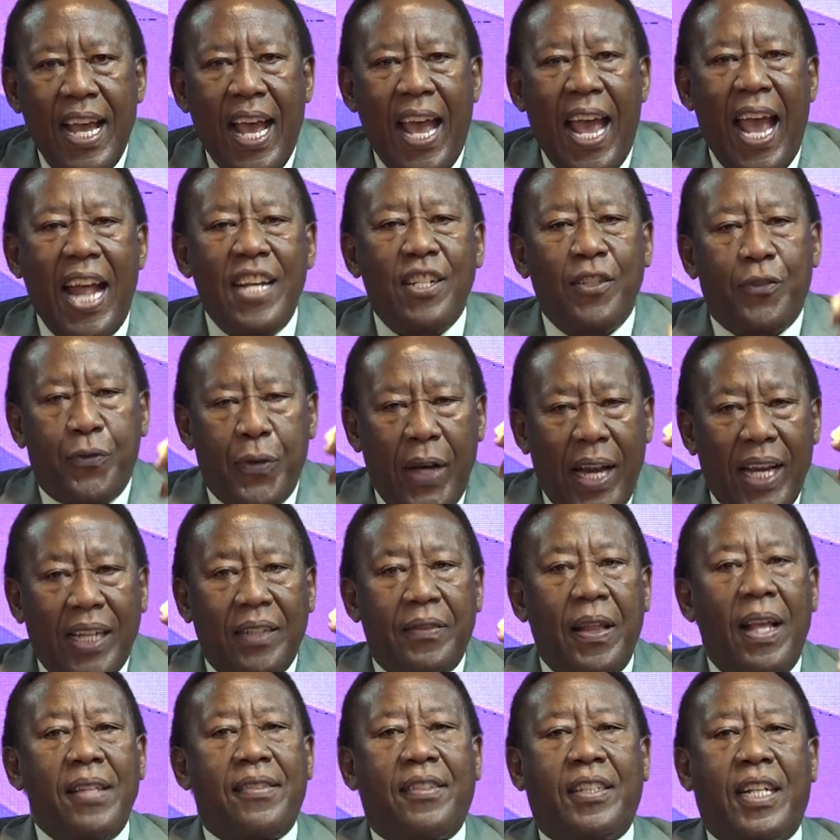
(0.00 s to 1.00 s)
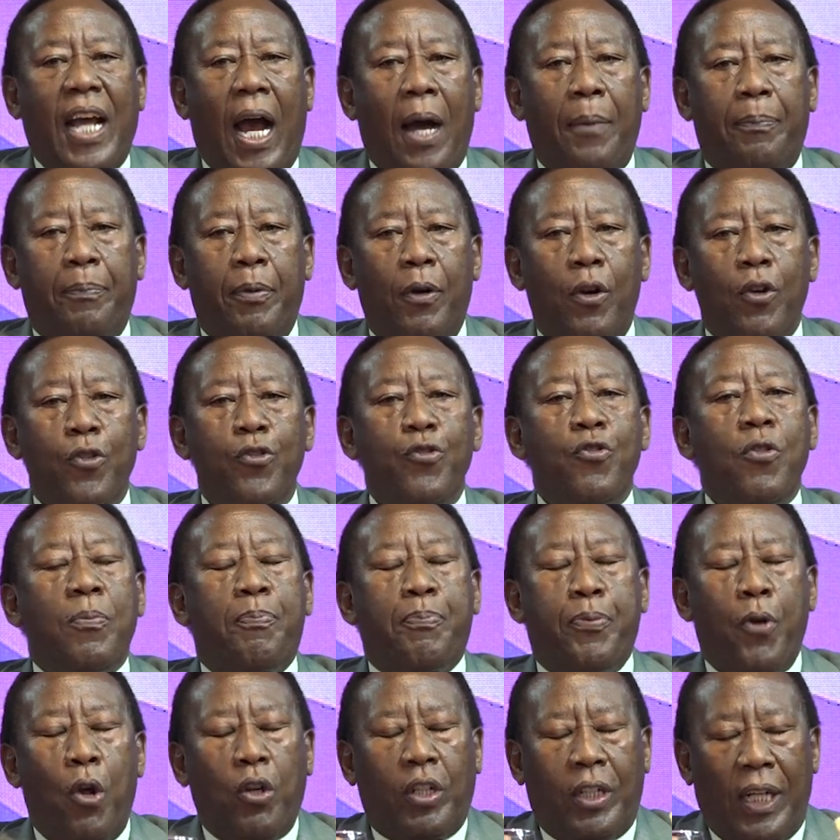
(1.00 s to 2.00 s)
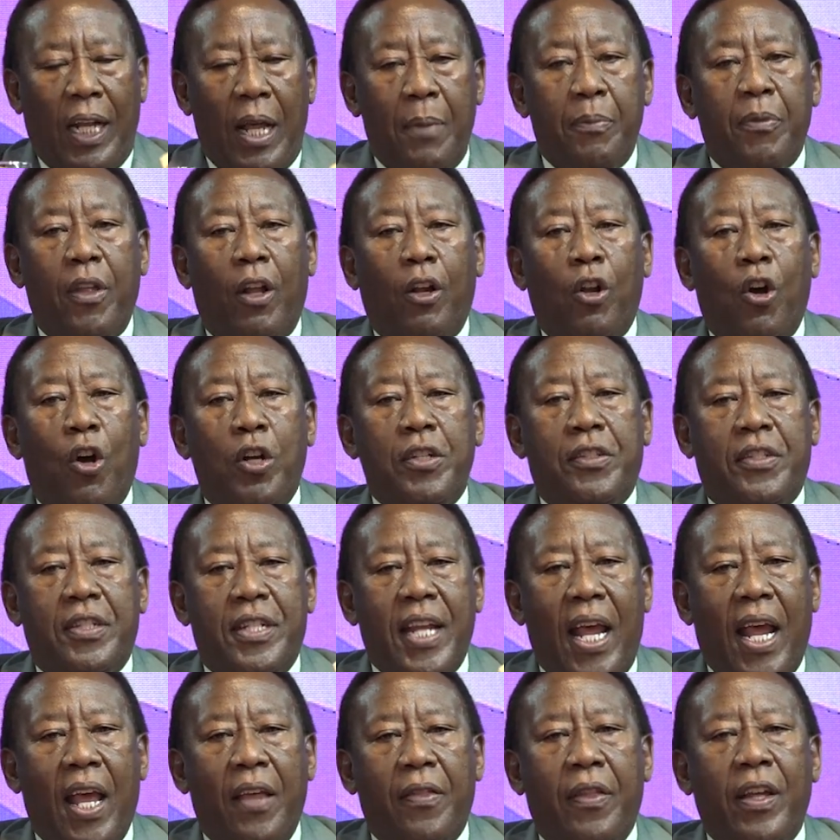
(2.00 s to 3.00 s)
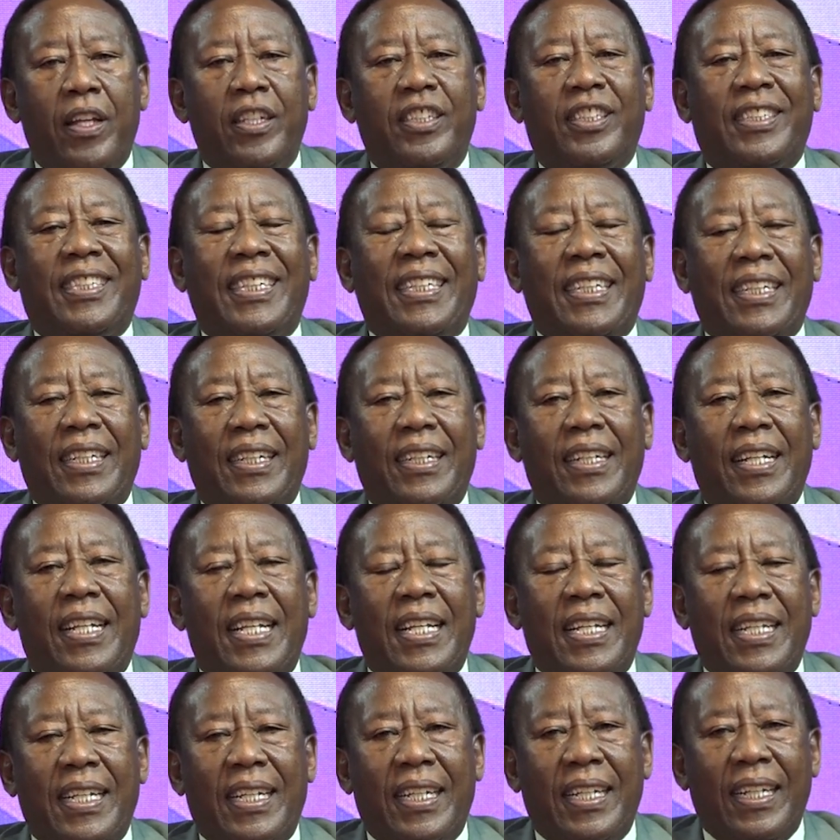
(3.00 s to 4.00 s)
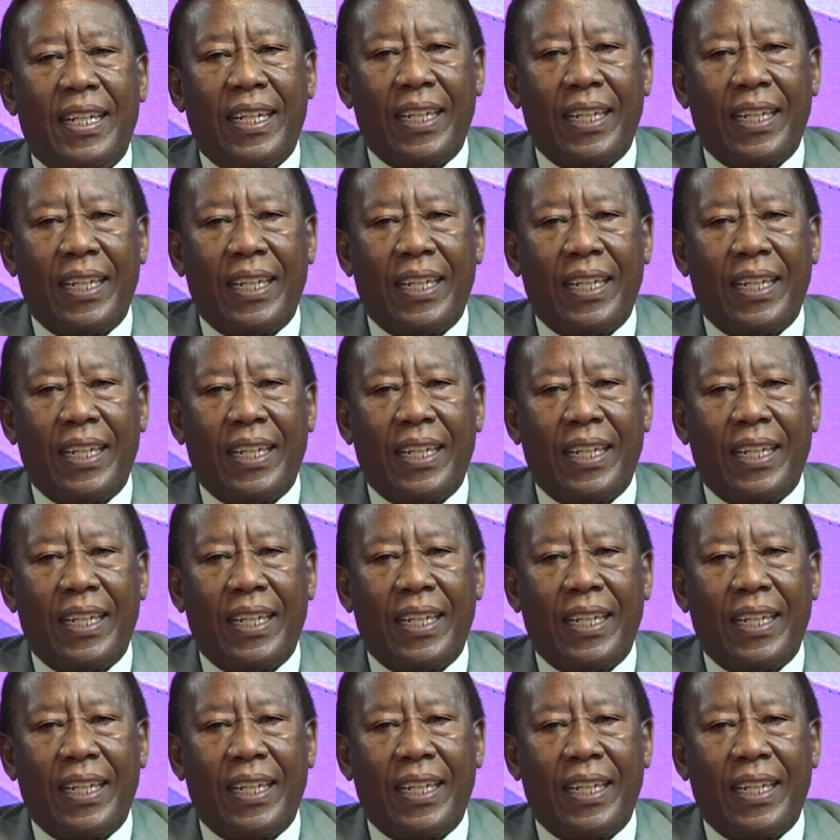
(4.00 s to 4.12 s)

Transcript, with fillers: and drink this cup, you proclaim the Lord's death till he